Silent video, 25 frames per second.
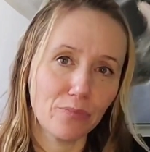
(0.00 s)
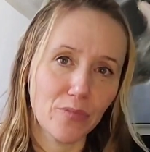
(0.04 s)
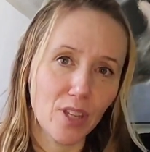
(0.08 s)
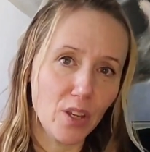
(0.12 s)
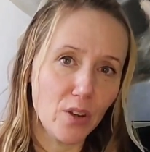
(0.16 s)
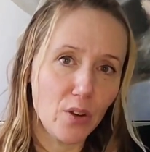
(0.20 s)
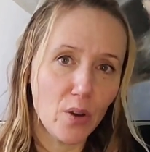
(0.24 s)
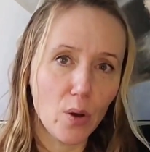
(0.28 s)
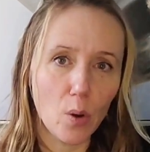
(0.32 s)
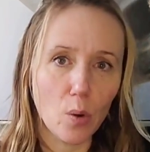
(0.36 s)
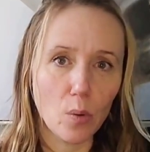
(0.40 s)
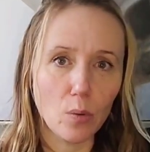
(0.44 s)

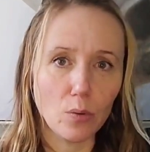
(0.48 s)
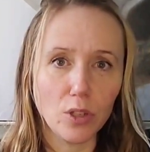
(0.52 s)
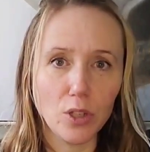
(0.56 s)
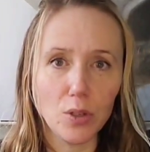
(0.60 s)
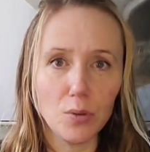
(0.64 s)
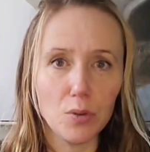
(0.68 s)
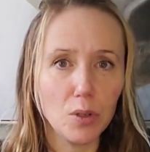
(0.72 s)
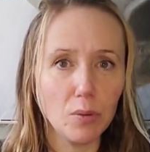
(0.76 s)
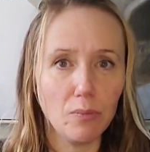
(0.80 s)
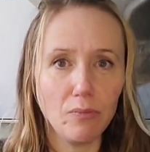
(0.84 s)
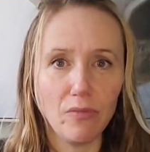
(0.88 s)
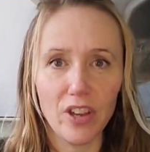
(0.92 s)

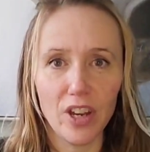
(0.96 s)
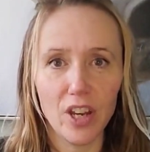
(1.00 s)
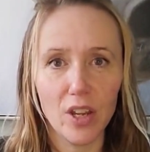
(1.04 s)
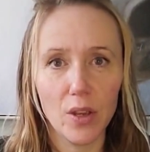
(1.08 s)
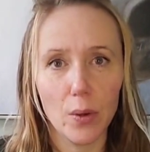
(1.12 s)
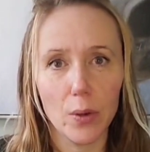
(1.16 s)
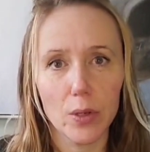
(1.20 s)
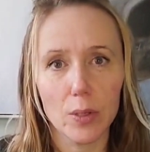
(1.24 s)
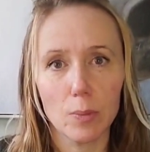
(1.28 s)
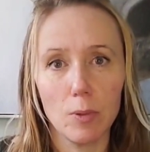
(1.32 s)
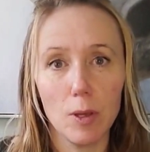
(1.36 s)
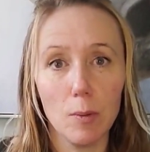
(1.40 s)
YouTube
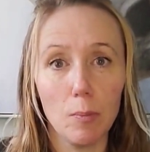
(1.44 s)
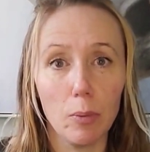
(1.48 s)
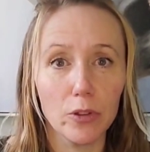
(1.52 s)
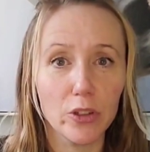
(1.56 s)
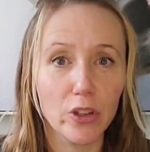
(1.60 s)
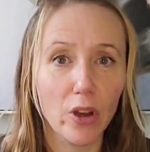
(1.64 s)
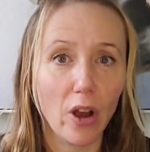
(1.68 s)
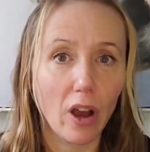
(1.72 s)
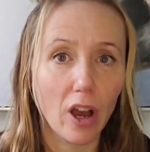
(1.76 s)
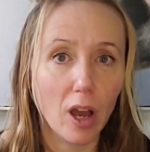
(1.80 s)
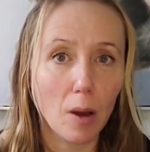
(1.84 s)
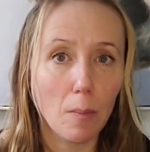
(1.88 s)
videos, people
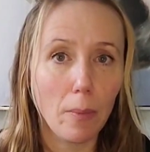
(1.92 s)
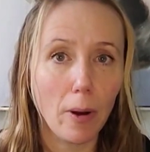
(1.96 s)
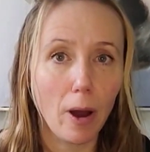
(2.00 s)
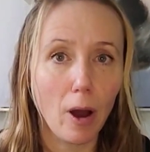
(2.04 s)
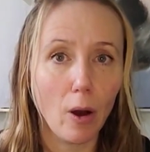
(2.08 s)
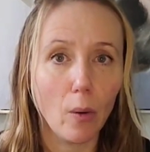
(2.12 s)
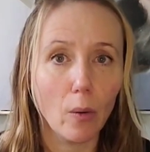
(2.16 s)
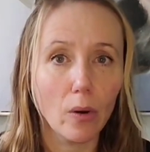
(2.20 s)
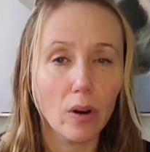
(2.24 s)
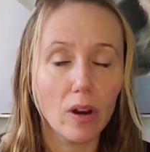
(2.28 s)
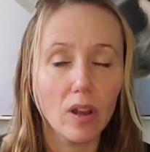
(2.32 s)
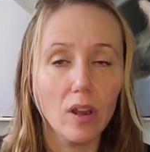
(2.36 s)
talk
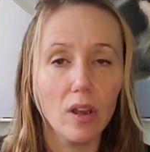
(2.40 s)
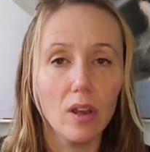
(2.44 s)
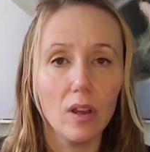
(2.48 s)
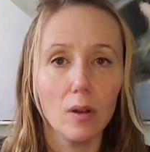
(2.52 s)
about